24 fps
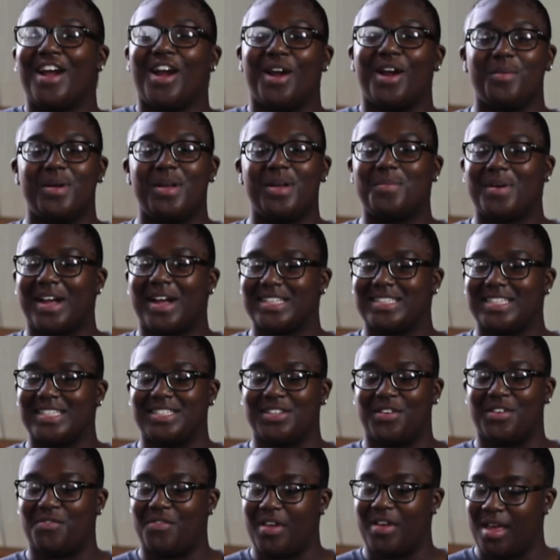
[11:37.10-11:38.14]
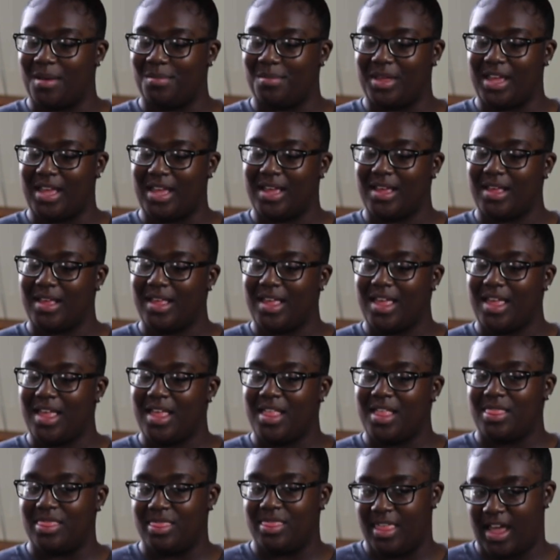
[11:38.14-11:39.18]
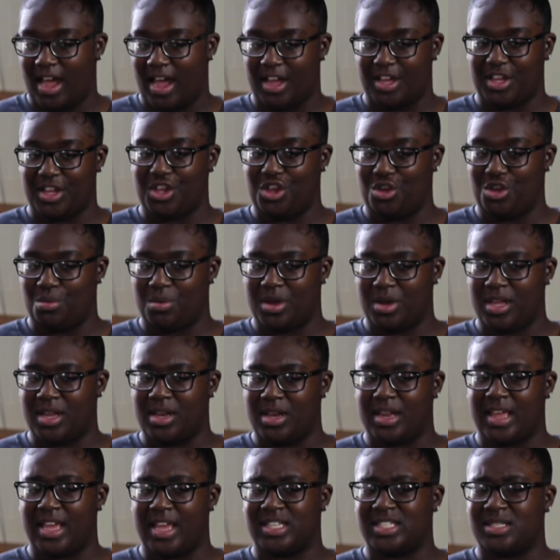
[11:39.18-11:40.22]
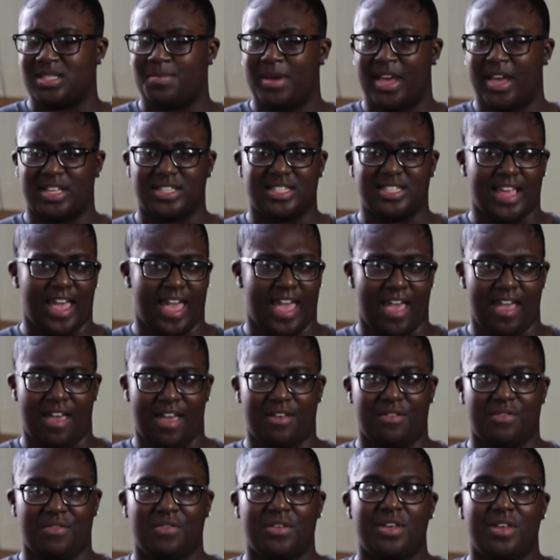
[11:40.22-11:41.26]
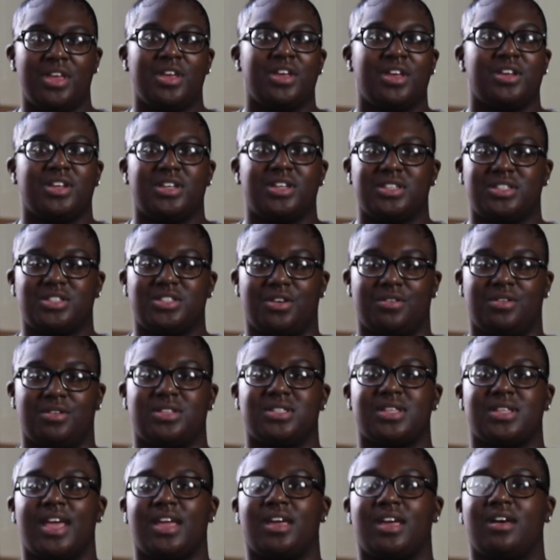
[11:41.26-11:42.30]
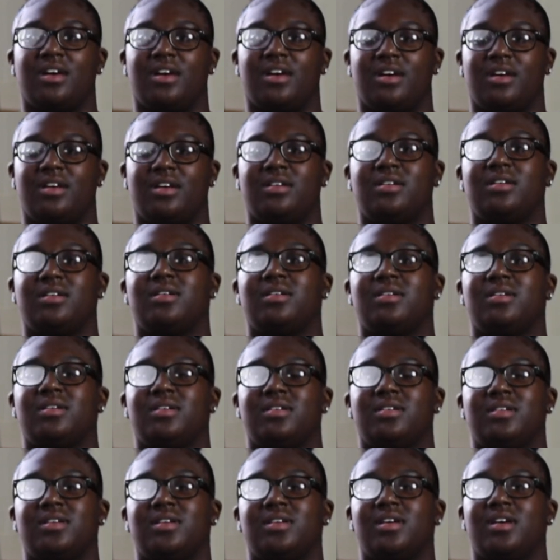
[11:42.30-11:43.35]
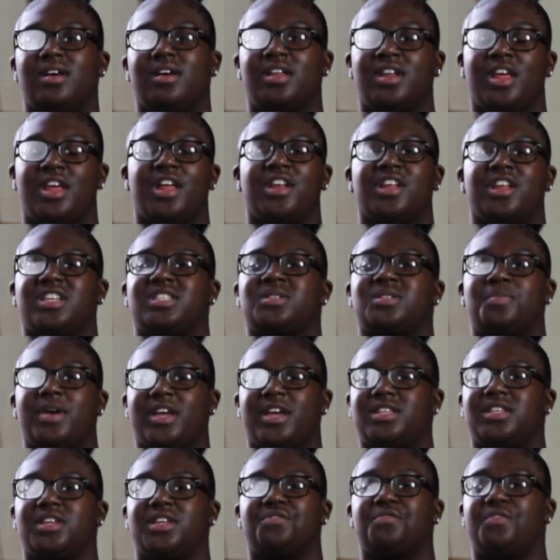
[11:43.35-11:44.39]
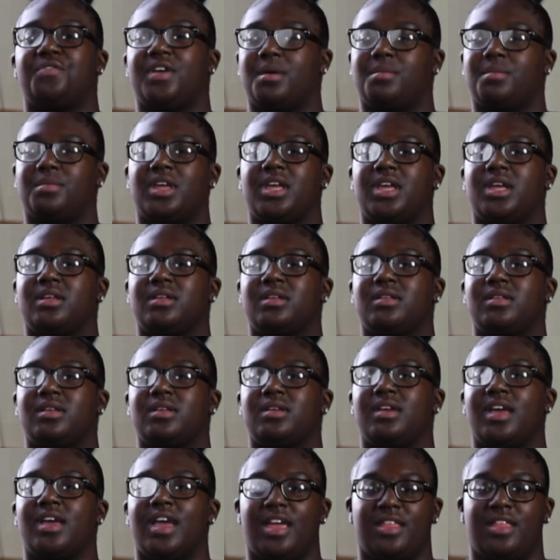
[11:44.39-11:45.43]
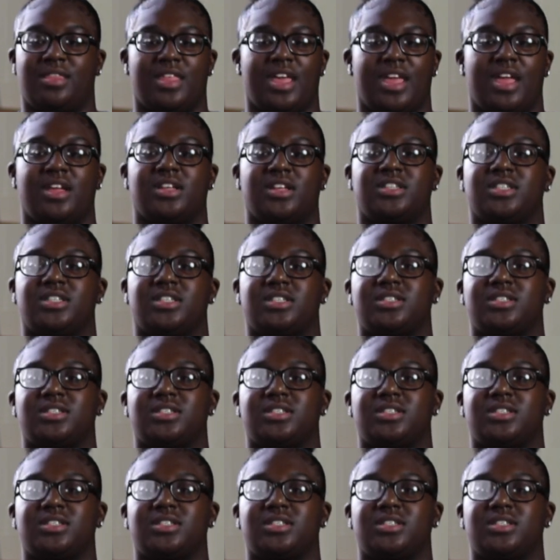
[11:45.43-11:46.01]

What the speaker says: Urban Impact is a family that you wouldn't expect to have. So it's like an unexpected family, and they